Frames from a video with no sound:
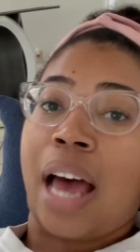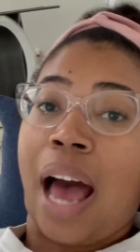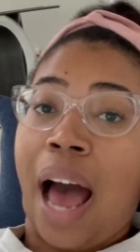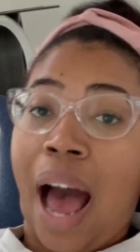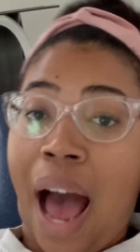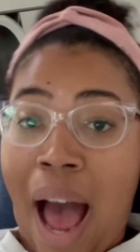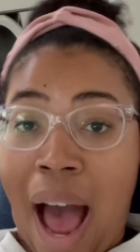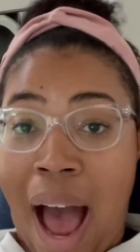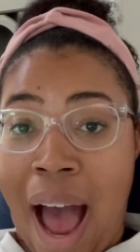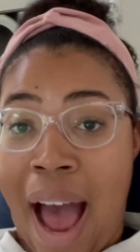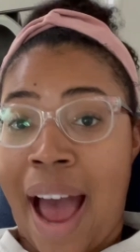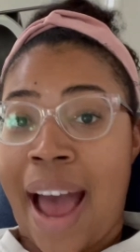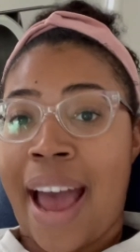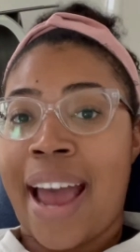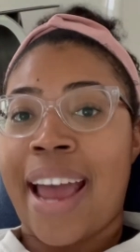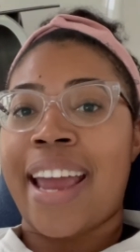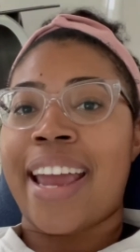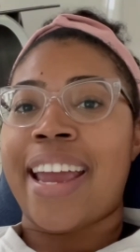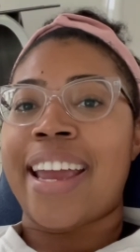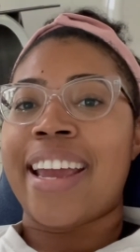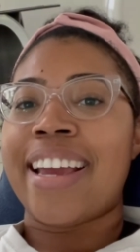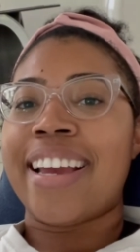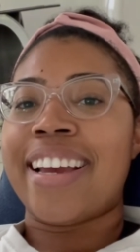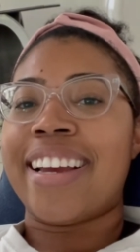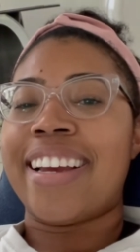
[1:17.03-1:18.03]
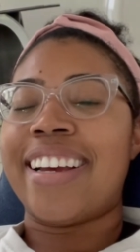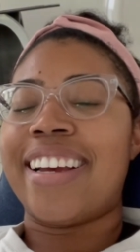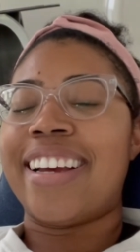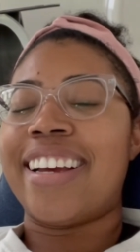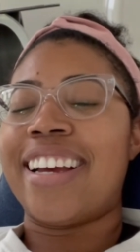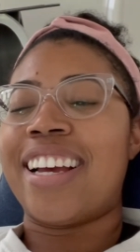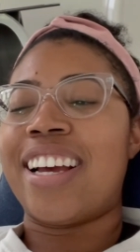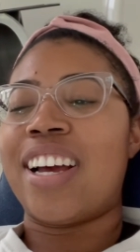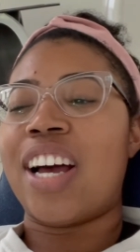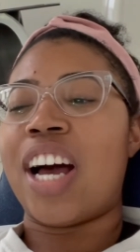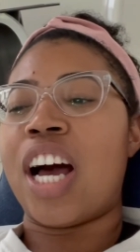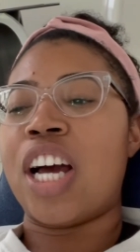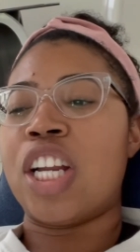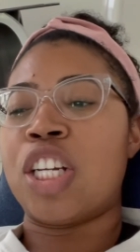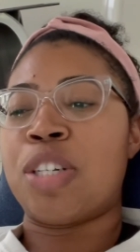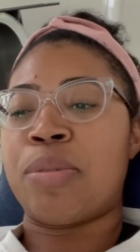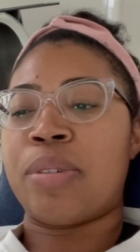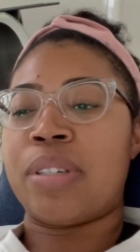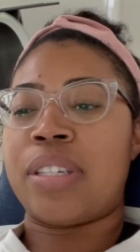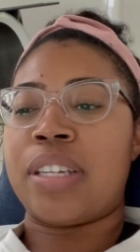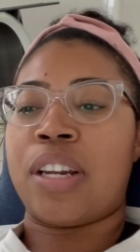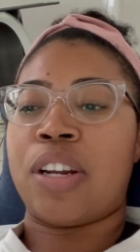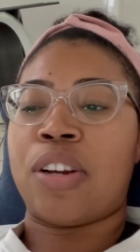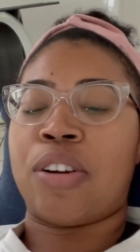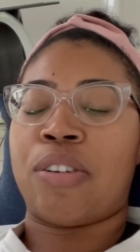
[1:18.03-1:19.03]
I
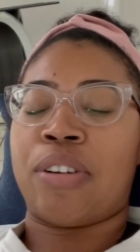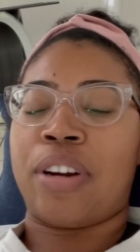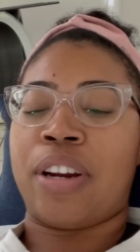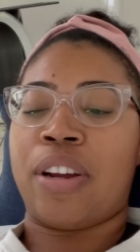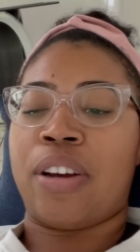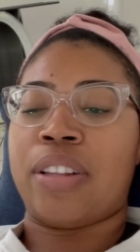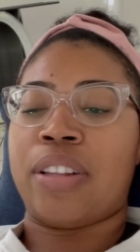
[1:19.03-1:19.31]
100% agree on